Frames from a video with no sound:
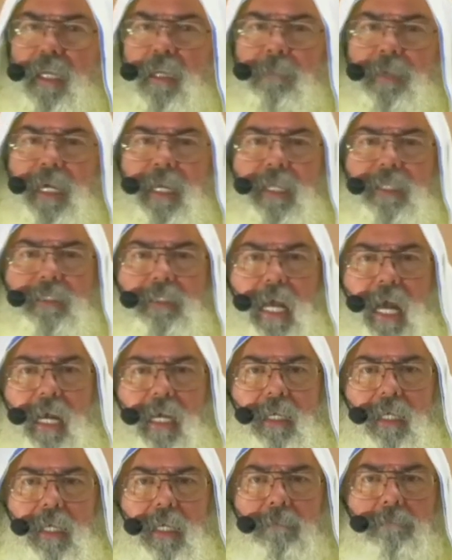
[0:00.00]
Thank you so
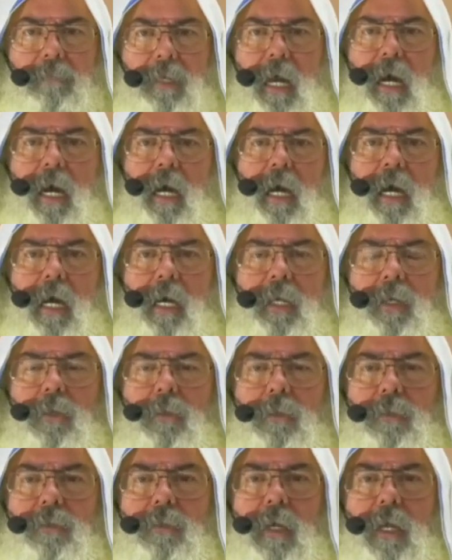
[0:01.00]
much, Yahshua, or
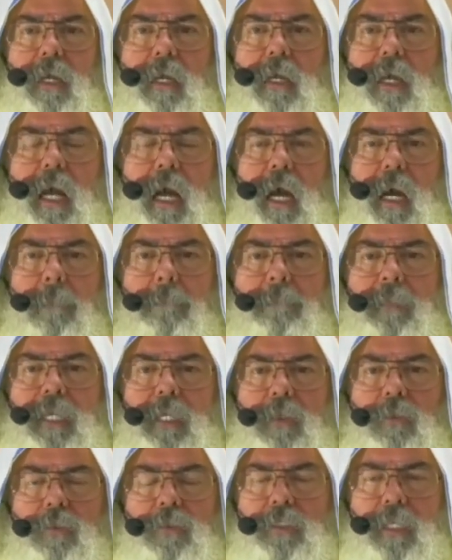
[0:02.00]
Messiah. Amen.
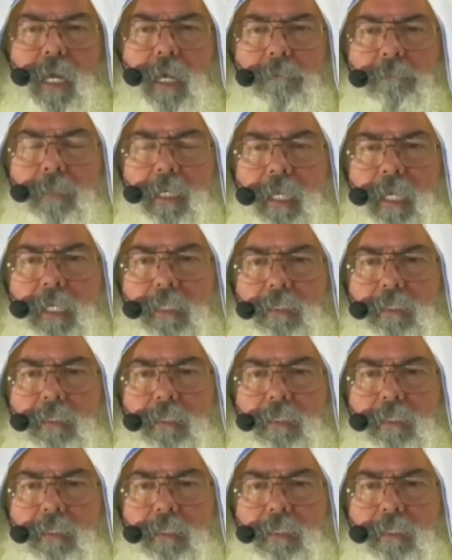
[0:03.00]
Amen.